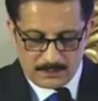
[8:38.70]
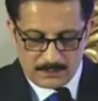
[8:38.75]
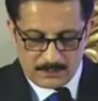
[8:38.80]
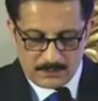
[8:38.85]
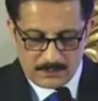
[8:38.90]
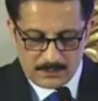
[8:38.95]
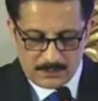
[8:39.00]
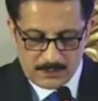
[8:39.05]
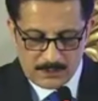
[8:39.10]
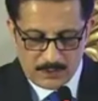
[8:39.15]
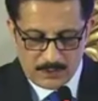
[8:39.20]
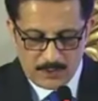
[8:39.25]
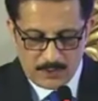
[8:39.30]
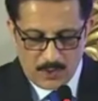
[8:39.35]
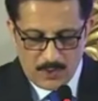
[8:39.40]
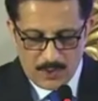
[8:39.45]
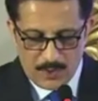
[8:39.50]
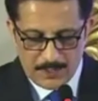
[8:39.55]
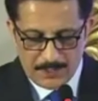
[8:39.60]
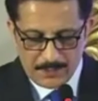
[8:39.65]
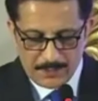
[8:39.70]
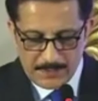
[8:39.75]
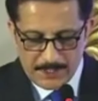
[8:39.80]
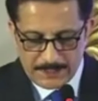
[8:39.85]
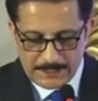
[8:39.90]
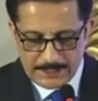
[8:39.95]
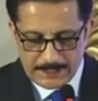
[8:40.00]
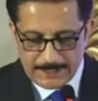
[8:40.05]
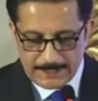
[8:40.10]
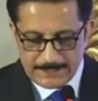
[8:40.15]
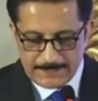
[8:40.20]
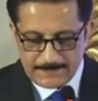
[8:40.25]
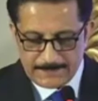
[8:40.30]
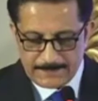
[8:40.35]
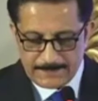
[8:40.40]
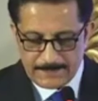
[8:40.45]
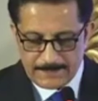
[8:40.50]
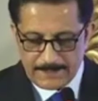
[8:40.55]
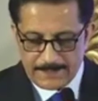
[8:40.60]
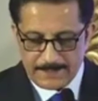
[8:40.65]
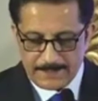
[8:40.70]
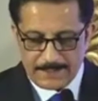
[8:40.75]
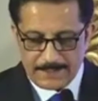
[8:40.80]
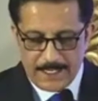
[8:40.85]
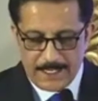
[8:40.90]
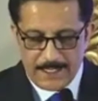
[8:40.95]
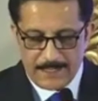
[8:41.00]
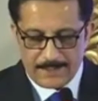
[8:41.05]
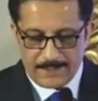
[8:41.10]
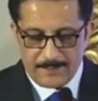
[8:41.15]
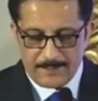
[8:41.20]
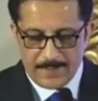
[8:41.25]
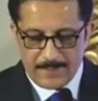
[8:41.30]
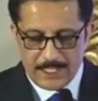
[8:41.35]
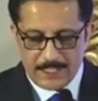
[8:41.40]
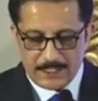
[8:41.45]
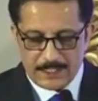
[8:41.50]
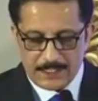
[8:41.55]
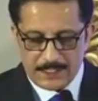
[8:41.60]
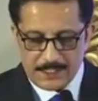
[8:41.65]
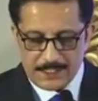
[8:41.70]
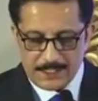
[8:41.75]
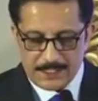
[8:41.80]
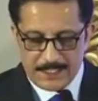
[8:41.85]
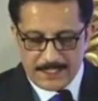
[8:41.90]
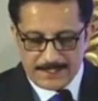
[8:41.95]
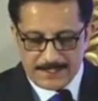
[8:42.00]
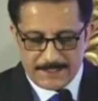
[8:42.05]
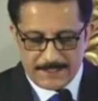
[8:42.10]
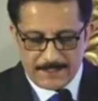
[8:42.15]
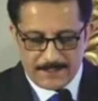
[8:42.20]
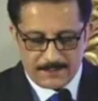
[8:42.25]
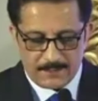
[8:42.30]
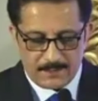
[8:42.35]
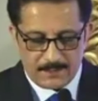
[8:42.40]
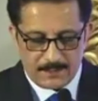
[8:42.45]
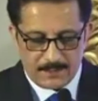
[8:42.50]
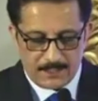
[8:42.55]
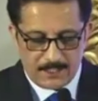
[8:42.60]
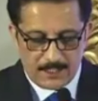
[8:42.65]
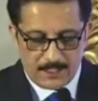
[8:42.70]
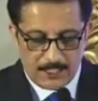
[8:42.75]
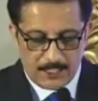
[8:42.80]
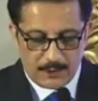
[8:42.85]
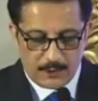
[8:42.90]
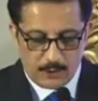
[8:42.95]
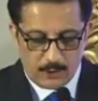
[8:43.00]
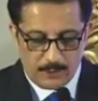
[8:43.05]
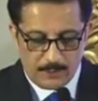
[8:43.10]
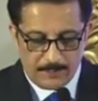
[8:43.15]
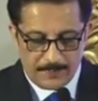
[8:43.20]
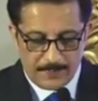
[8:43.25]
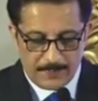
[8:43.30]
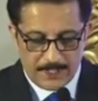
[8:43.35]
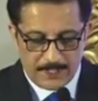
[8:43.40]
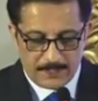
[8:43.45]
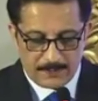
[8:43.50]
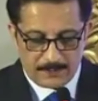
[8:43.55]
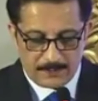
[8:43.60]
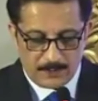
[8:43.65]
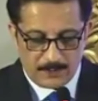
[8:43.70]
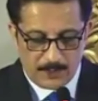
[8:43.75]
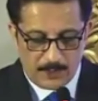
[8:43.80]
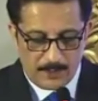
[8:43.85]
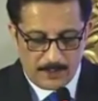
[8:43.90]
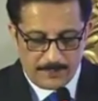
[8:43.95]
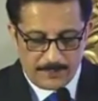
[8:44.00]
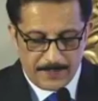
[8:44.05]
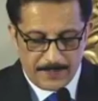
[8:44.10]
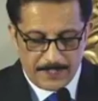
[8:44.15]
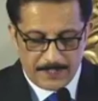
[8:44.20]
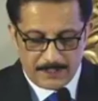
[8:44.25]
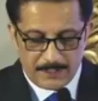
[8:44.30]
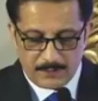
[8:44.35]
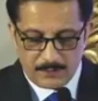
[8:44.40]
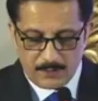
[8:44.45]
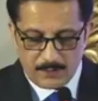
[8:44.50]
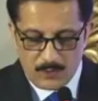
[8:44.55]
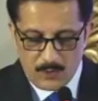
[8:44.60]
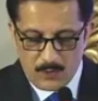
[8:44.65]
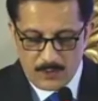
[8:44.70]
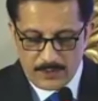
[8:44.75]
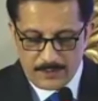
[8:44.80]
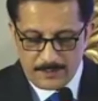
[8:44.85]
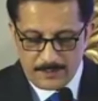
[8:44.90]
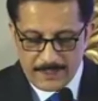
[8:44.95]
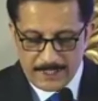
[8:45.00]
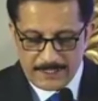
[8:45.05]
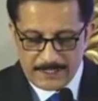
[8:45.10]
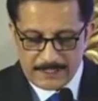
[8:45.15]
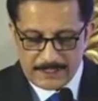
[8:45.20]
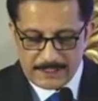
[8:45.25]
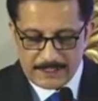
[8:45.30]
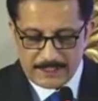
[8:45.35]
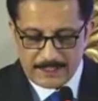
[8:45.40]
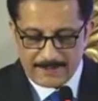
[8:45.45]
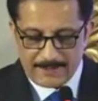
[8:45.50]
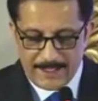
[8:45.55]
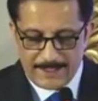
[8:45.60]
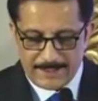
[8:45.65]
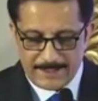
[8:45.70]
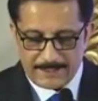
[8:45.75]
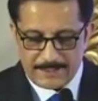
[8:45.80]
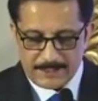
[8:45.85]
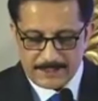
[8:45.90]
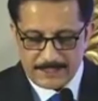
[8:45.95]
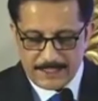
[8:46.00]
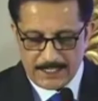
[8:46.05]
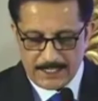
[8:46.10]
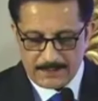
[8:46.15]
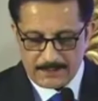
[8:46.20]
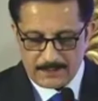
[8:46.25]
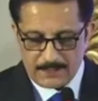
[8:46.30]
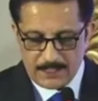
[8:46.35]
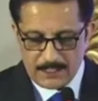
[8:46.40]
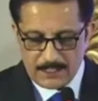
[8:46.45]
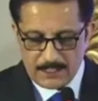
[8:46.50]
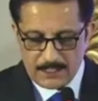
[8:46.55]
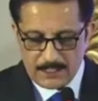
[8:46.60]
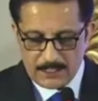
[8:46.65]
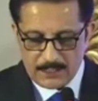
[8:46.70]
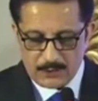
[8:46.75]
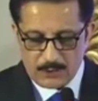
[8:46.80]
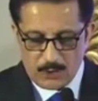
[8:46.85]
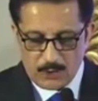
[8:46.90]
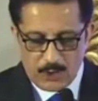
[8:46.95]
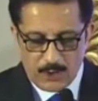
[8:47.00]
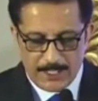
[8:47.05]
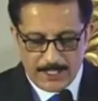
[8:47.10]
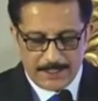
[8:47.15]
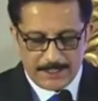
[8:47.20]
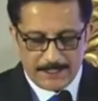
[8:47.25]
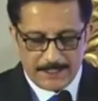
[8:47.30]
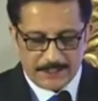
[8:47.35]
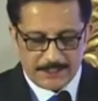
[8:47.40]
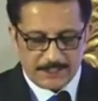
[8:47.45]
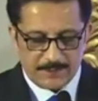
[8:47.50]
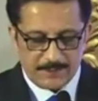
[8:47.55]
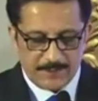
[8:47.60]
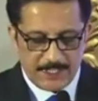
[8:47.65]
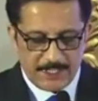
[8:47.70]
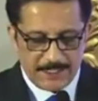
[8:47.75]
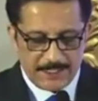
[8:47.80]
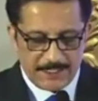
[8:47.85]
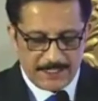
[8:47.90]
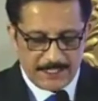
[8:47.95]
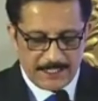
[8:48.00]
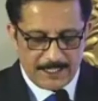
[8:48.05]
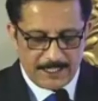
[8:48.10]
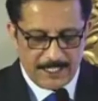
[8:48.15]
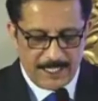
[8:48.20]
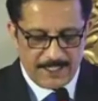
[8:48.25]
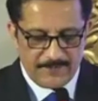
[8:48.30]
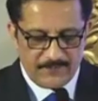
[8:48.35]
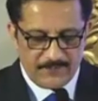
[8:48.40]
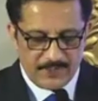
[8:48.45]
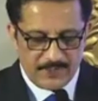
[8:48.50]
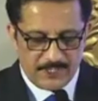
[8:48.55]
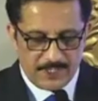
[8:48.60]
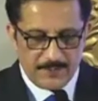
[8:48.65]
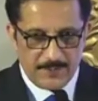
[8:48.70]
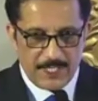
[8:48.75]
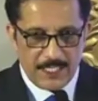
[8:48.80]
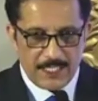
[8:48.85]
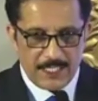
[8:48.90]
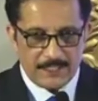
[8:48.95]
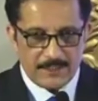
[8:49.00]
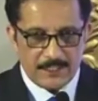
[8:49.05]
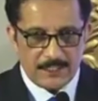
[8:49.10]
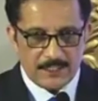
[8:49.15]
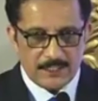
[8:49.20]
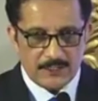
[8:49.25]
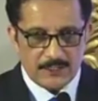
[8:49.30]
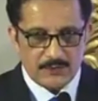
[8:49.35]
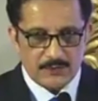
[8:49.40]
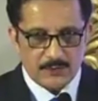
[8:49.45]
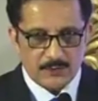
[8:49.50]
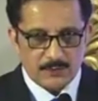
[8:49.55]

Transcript: Scott Hamilton, a retired American skater and Olympic gold medalist, rightly said, "The only disability in life is a bad attitude."